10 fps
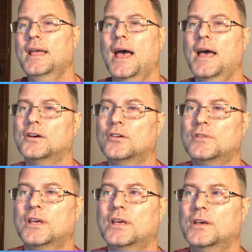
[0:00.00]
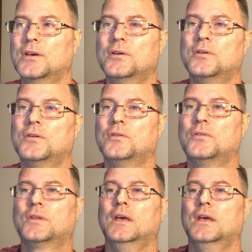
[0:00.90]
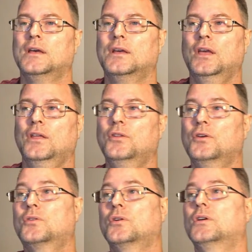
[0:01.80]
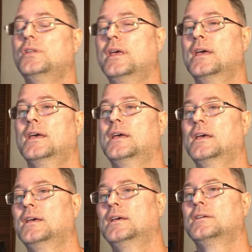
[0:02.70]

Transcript: in the goodness of God.